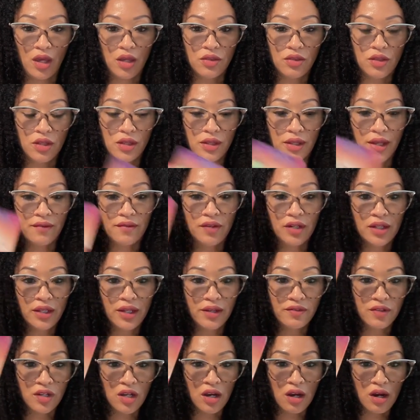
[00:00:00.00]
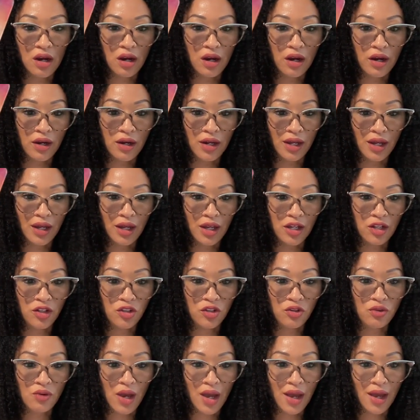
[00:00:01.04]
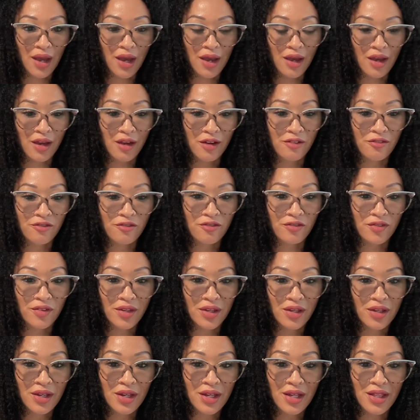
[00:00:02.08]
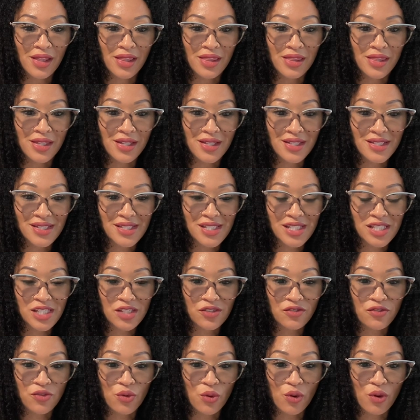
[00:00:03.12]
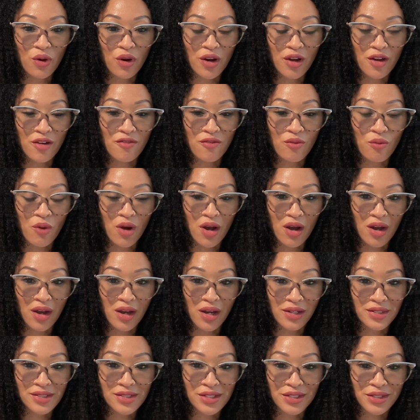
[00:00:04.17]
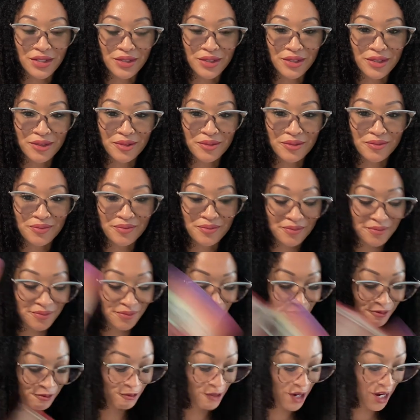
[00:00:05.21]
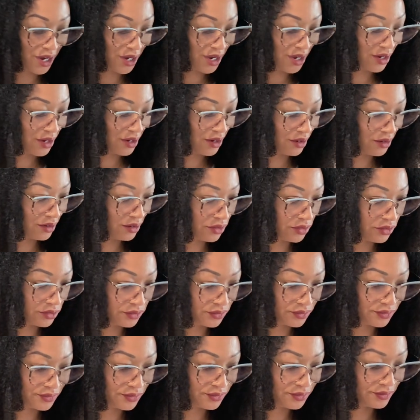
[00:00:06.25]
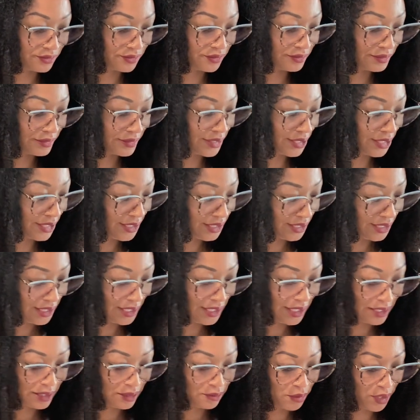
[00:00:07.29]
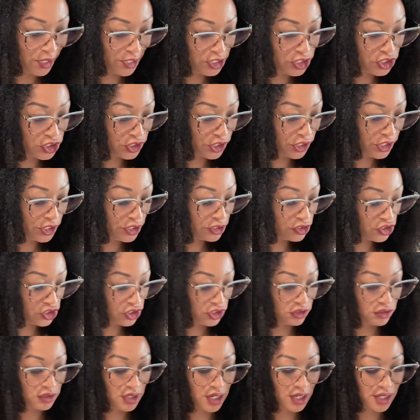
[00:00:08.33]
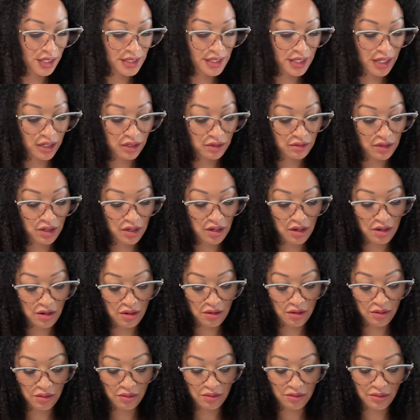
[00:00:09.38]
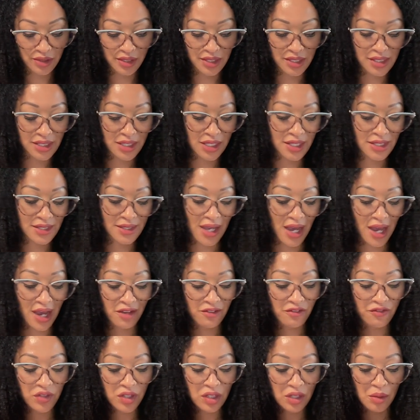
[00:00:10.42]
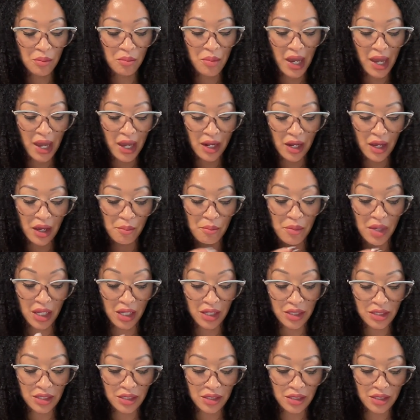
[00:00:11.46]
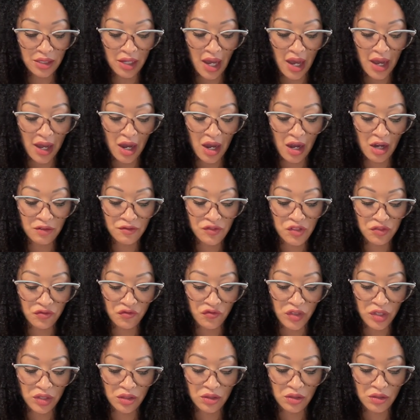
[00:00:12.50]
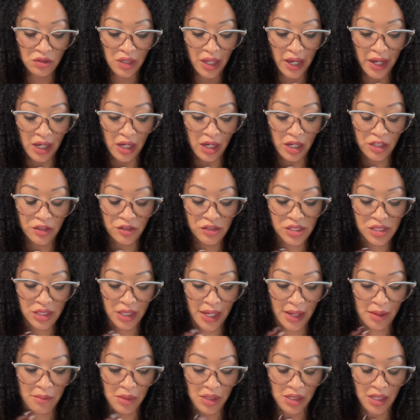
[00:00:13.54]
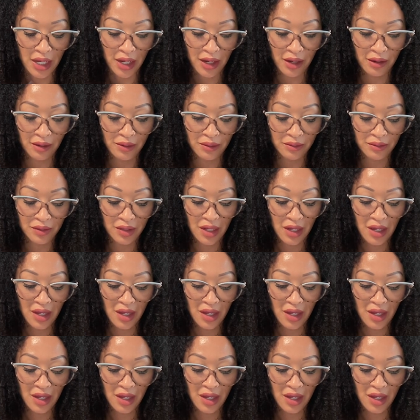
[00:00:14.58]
the 11:11 card, and you have this Four of Wands here. Wow. Major energy, you guys. I don't know. It says, I feel abandoned. I often feel like others let me down.